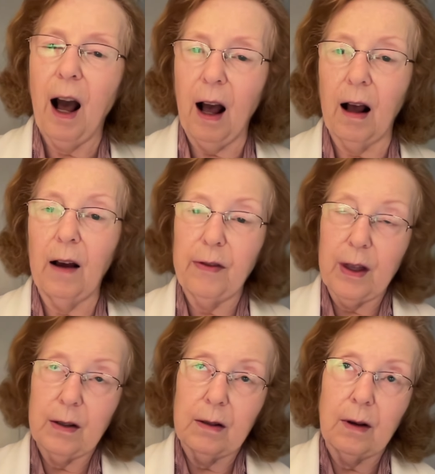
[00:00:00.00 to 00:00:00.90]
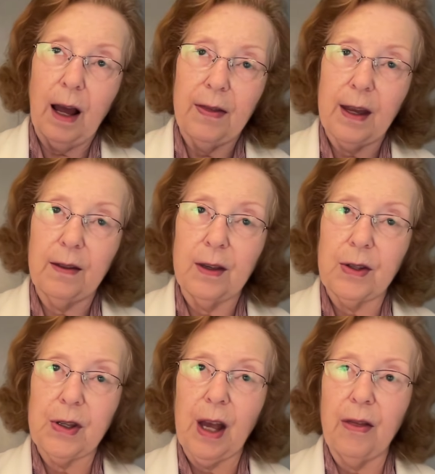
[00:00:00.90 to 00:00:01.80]
of the, I think, the
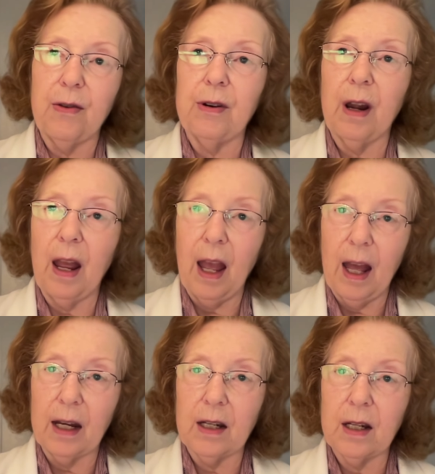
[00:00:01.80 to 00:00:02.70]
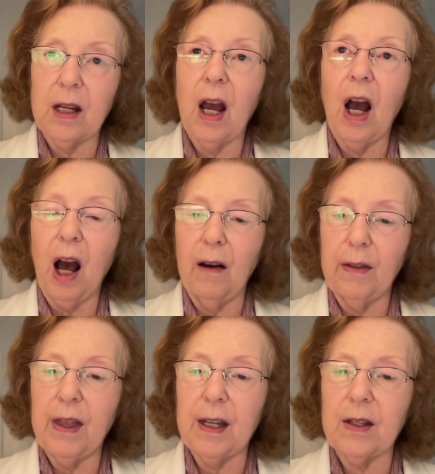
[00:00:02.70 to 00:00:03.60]
southern end of
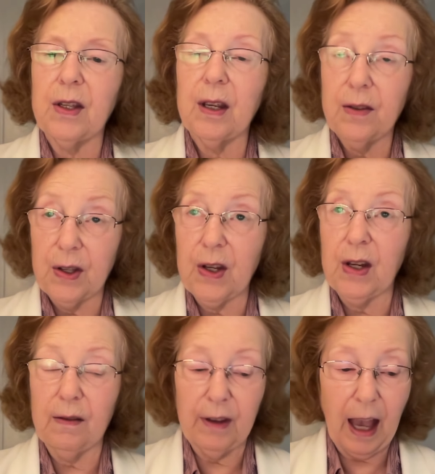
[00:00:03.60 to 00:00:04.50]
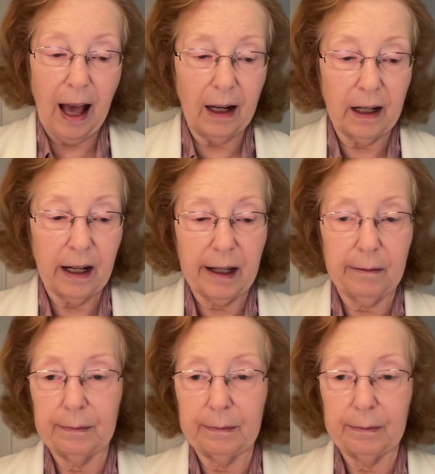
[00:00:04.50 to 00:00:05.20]
this Sea of Galilee.